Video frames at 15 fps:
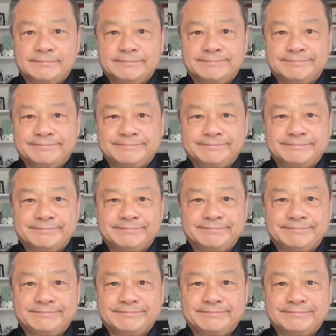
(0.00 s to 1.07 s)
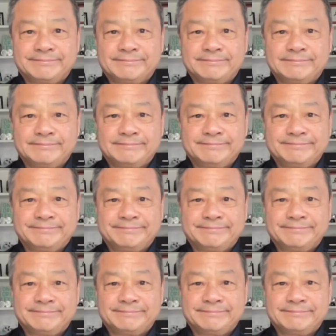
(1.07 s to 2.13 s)

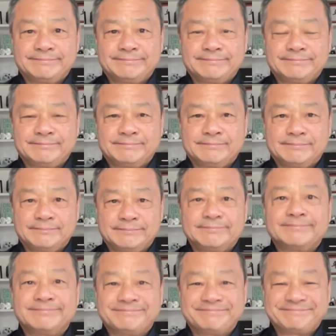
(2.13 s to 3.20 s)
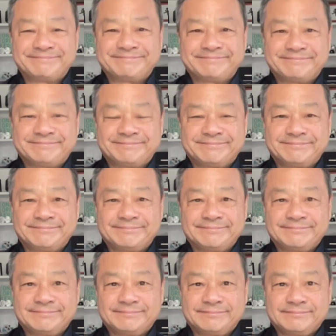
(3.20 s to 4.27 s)

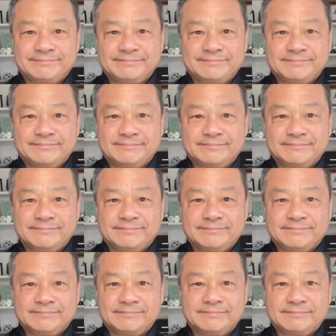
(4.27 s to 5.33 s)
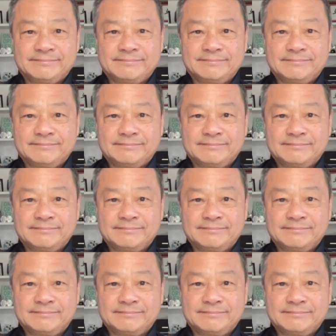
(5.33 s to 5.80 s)
The person shown says nothing.